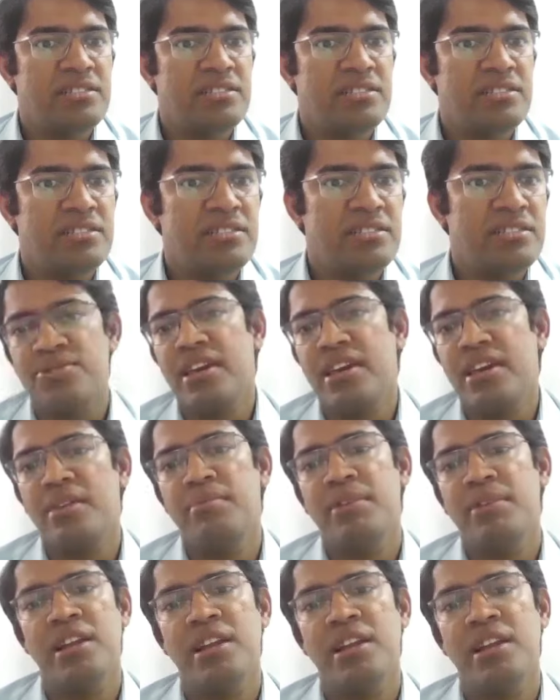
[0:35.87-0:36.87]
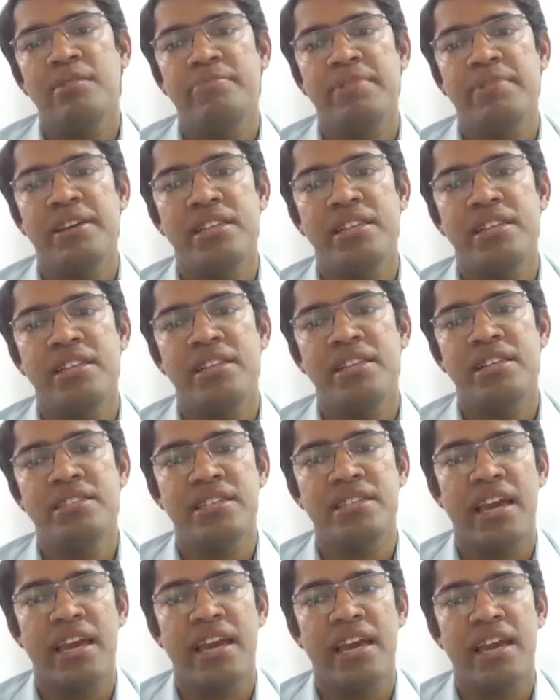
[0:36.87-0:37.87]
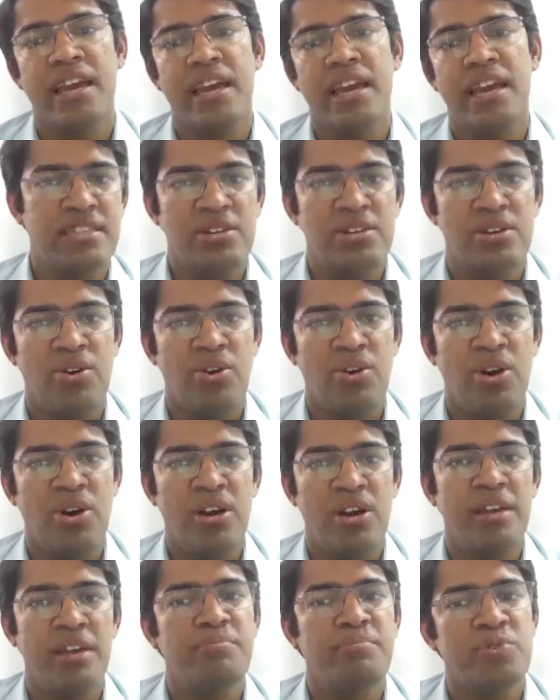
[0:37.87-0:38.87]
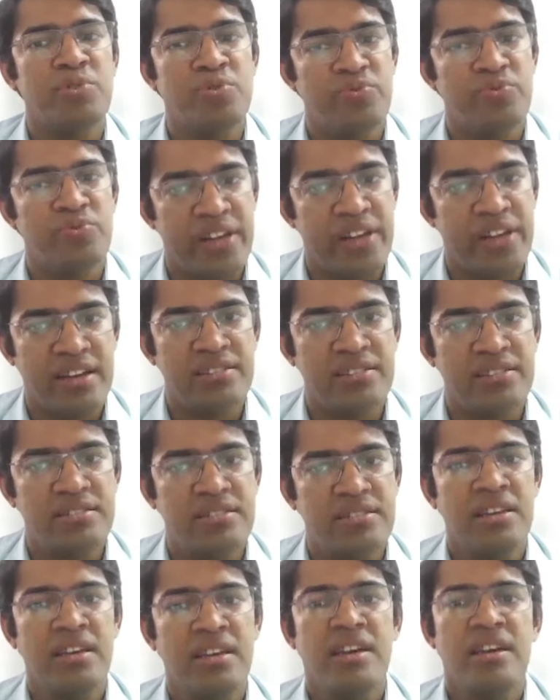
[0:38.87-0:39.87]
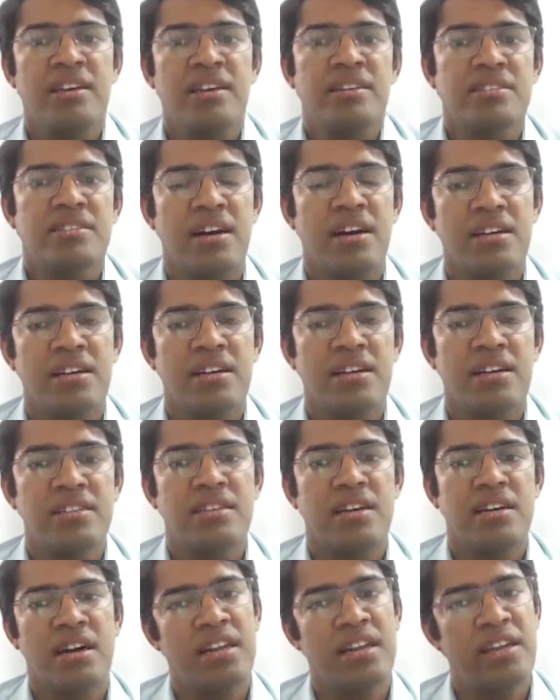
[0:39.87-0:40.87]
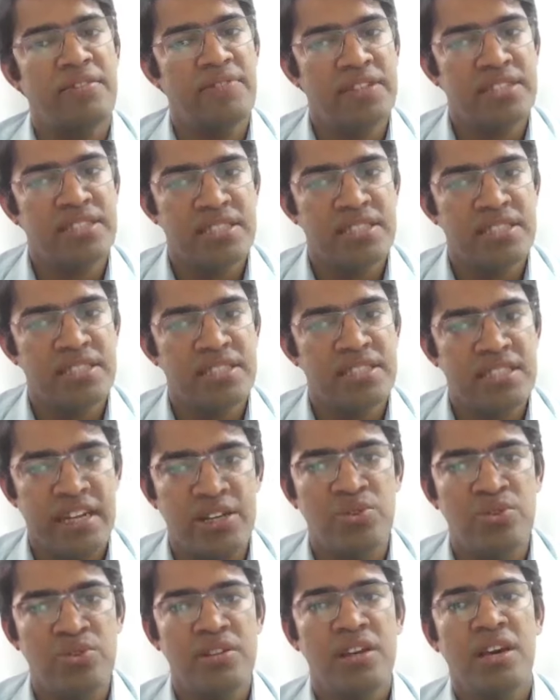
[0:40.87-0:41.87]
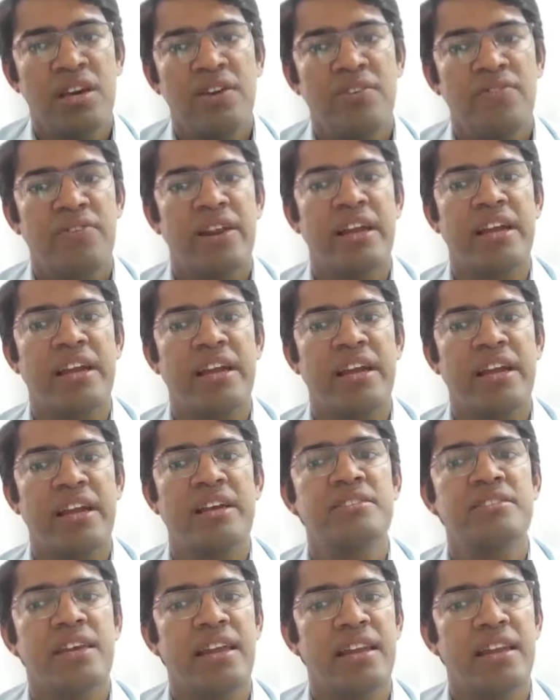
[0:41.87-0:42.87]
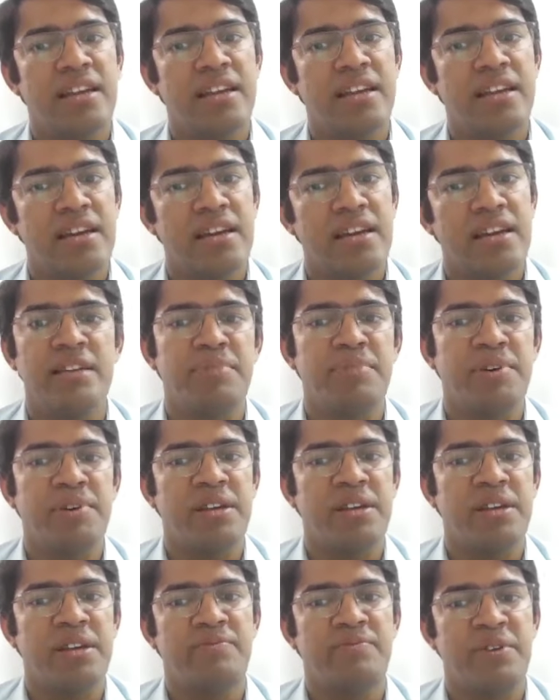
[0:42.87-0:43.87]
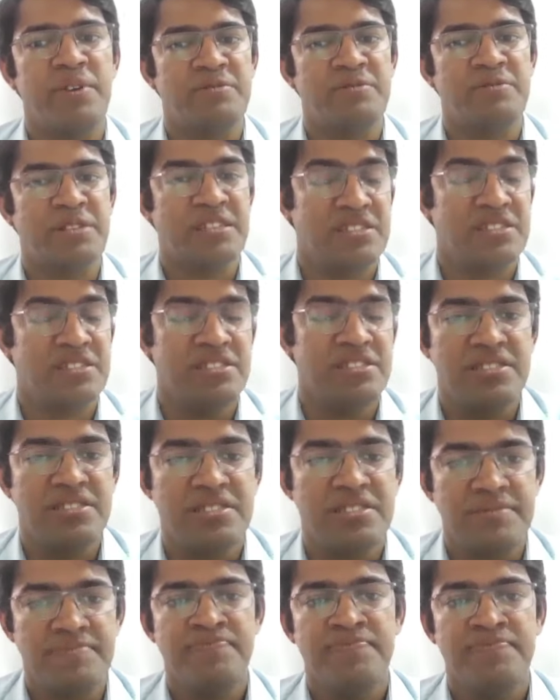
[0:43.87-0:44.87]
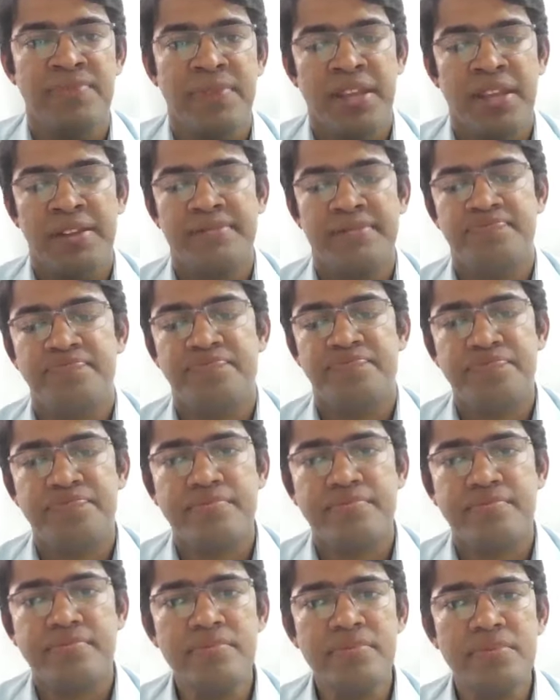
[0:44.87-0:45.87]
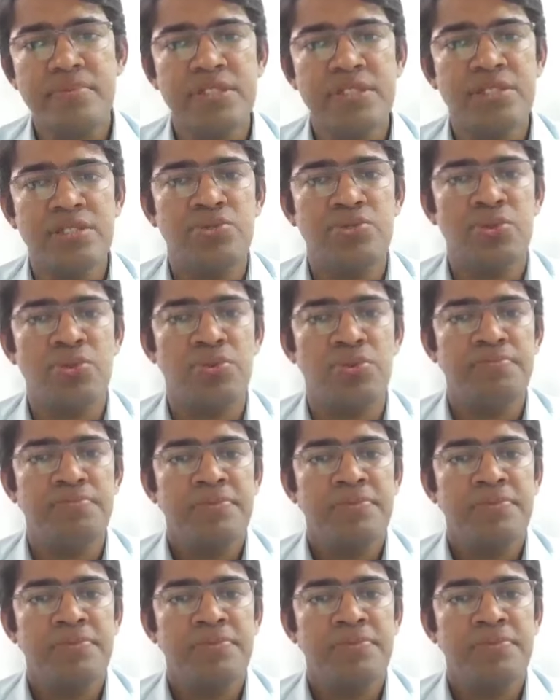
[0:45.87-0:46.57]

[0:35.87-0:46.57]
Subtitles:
These are the common questions which I'll be answering. Okay, chemical peels can lessen or improve wrinkles, scars, uneven skin tone, freckles, and other skin imperfections.